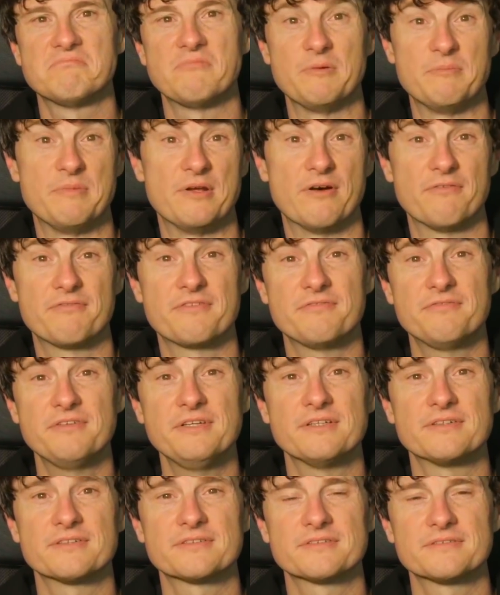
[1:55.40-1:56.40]
we'd be off the
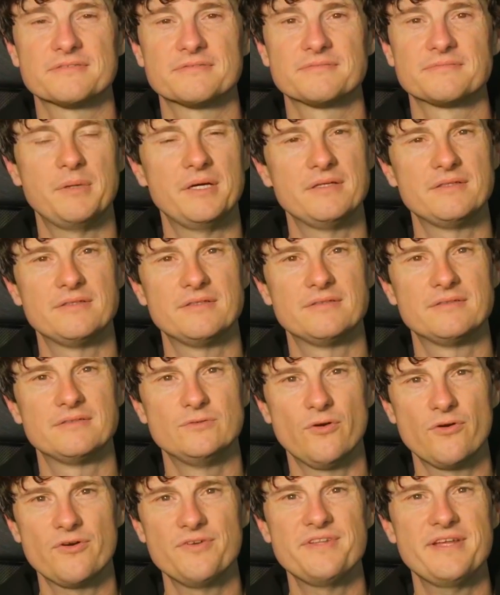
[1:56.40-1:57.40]
field. But
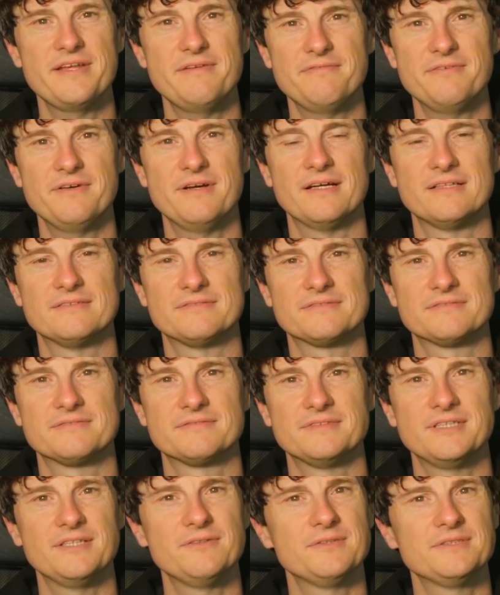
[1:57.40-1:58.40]
not on day 5.
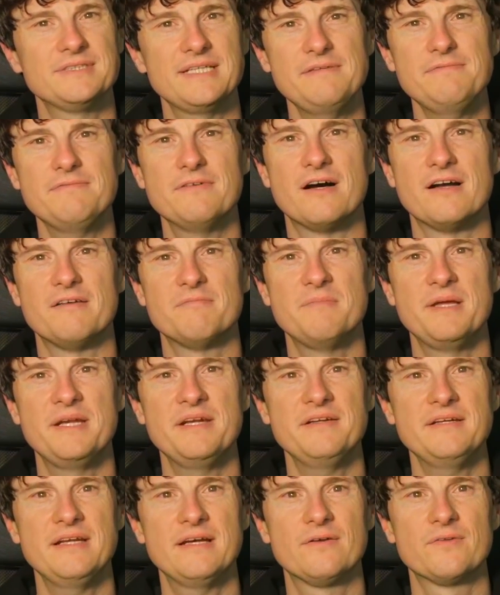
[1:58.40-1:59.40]
No, on day 5,
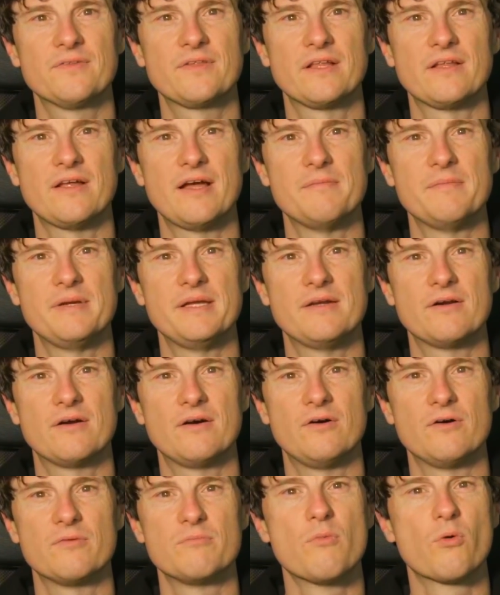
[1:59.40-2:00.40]
Menon held the light meter
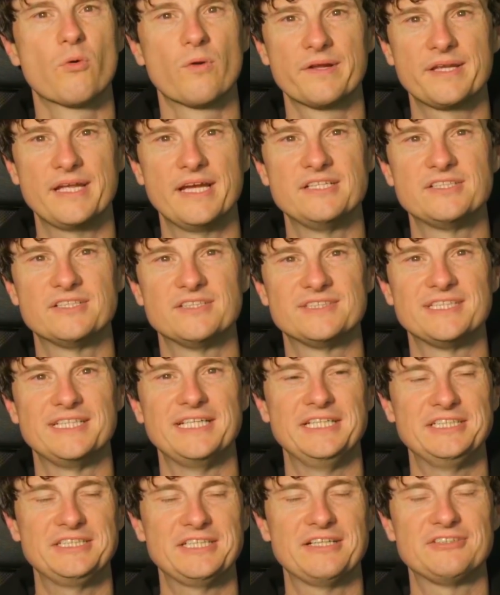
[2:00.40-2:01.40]
on more occasions than
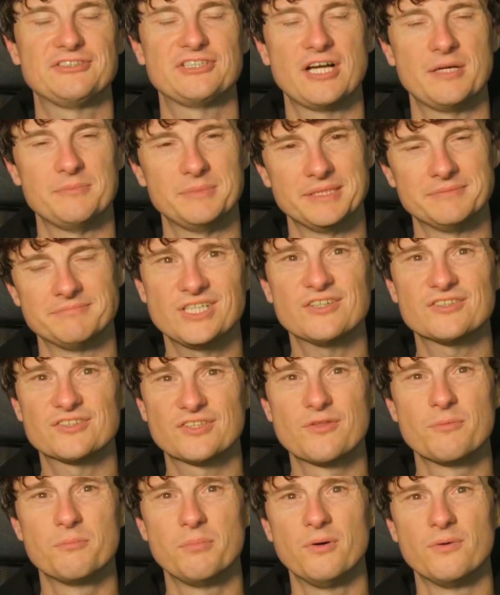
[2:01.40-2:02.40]
Ishant Sharma
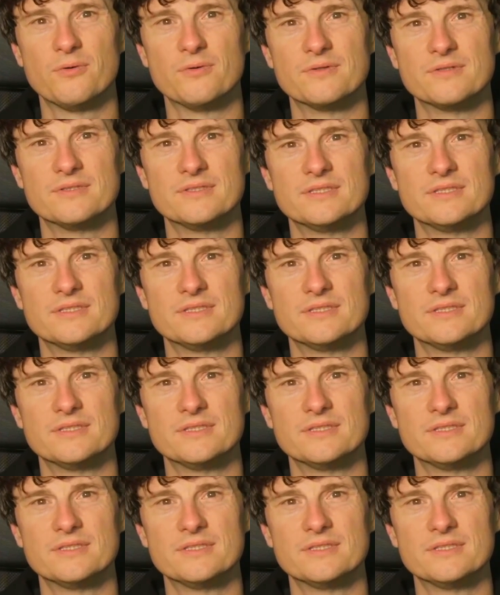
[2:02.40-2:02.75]
touched the ball.